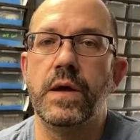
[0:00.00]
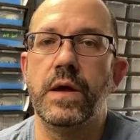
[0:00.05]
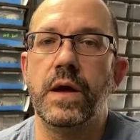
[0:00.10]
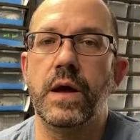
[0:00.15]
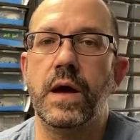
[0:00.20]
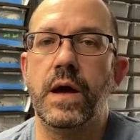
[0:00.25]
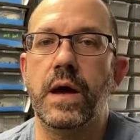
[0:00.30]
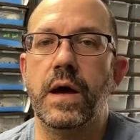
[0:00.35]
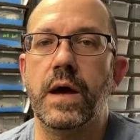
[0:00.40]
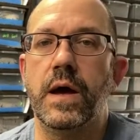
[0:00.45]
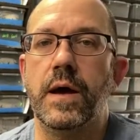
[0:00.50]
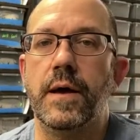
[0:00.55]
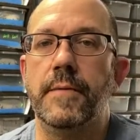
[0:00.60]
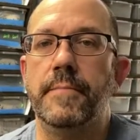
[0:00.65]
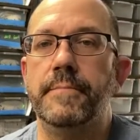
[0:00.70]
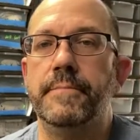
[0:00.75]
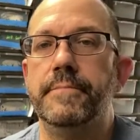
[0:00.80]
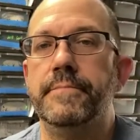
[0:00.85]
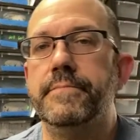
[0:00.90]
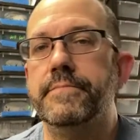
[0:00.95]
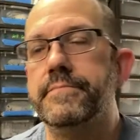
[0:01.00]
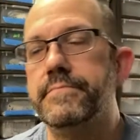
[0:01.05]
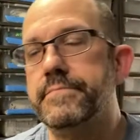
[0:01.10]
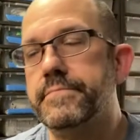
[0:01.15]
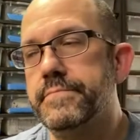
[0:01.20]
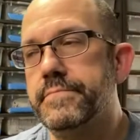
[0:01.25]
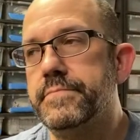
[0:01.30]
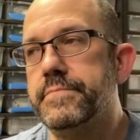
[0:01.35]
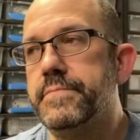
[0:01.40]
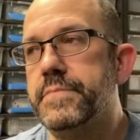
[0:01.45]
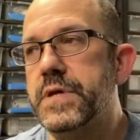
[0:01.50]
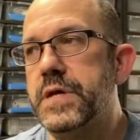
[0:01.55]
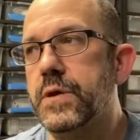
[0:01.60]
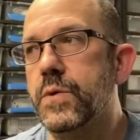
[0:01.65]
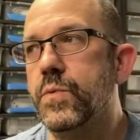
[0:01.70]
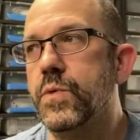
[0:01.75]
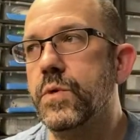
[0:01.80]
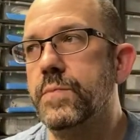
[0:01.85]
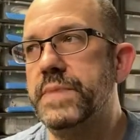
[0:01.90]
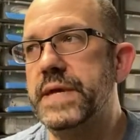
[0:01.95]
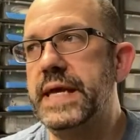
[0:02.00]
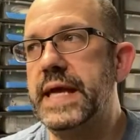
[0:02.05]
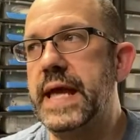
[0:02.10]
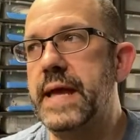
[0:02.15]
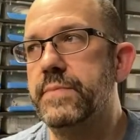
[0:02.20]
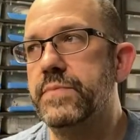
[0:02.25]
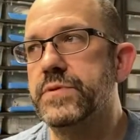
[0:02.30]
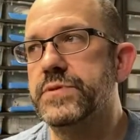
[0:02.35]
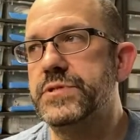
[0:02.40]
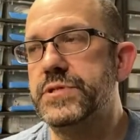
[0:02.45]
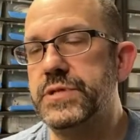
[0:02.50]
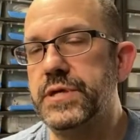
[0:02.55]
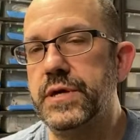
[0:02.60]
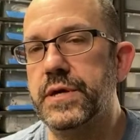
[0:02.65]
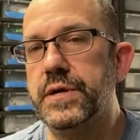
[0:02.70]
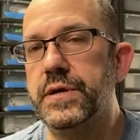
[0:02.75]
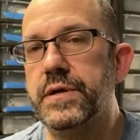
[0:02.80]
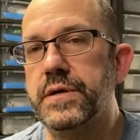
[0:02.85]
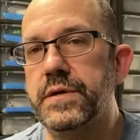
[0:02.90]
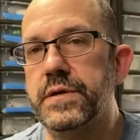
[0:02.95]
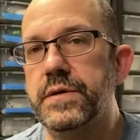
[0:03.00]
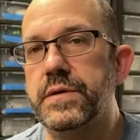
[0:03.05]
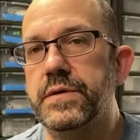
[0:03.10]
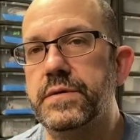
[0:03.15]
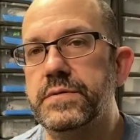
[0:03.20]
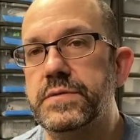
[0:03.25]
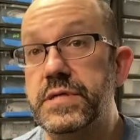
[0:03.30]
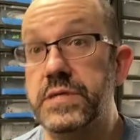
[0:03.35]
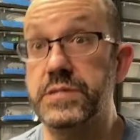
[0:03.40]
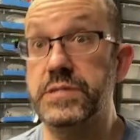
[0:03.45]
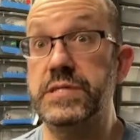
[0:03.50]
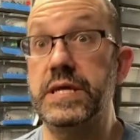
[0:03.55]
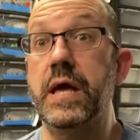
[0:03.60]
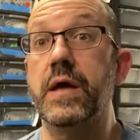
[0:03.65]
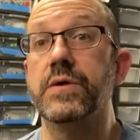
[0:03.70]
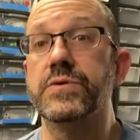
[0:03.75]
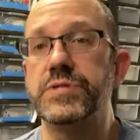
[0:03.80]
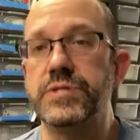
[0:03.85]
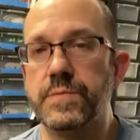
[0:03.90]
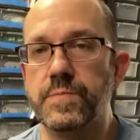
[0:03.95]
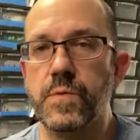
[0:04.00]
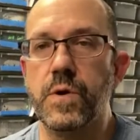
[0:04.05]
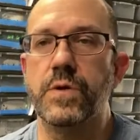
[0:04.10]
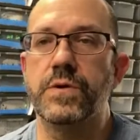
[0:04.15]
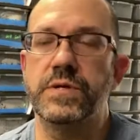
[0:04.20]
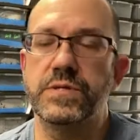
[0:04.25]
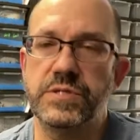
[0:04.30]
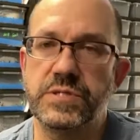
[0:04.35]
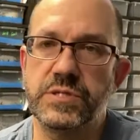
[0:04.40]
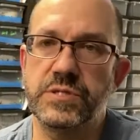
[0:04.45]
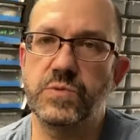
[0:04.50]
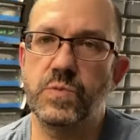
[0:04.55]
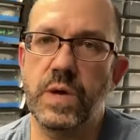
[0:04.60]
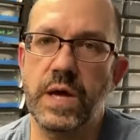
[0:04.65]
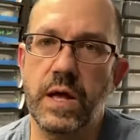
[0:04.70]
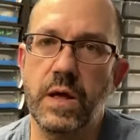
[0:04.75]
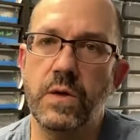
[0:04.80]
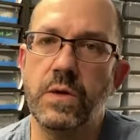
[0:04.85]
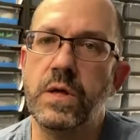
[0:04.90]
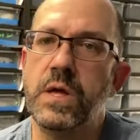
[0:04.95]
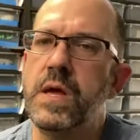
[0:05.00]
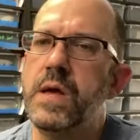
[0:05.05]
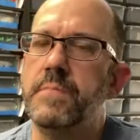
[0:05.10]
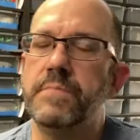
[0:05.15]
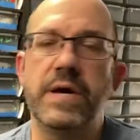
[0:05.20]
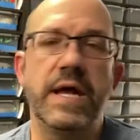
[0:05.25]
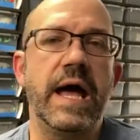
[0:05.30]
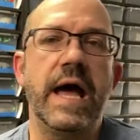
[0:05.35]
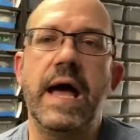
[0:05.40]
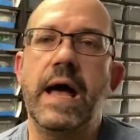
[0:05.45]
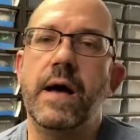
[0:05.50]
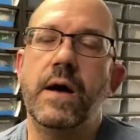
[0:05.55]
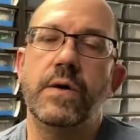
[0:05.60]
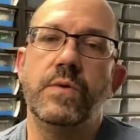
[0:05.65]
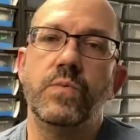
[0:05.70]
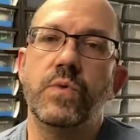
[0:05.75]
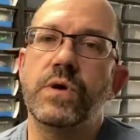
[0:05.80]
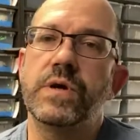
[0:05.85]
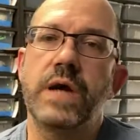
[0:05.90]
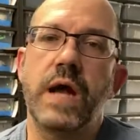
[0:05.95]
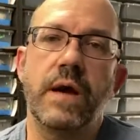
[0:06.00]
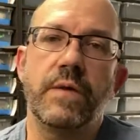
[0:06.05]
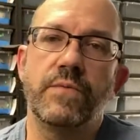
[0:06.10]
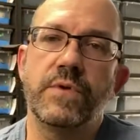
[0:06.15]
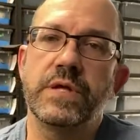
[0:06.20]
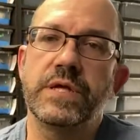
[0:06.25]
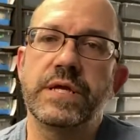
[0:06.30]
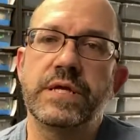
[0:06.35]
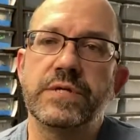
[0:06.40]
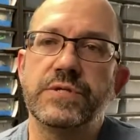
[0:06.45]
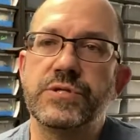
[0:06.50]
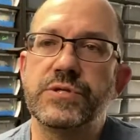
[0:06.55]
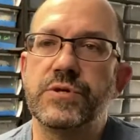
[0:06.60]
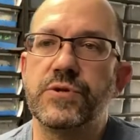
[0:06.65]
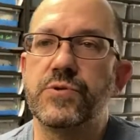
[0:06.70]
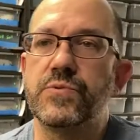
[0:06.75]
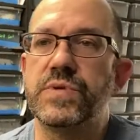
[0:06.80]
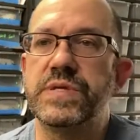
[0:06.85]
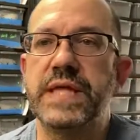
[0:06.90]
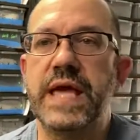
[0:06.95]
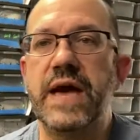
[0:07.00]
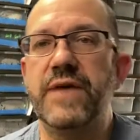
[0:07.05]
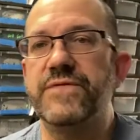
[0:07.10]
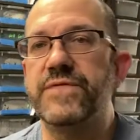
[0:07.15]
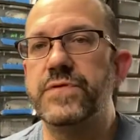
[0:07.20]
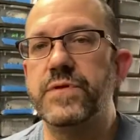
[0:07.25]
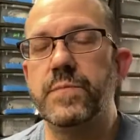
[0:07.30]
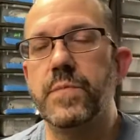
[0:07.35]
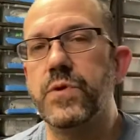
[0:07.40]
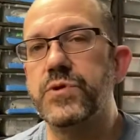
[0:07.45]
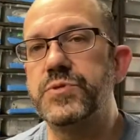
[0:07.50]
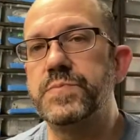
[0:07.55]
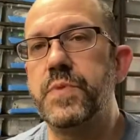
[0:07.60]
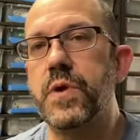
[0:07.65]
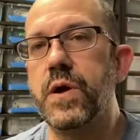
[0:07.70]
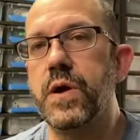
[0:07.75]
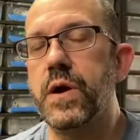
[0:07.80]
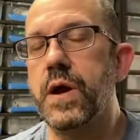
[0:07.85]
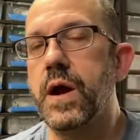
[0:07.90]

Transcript: we'll be able to sell some rodents as well. But we're not really concerned with that for the most part.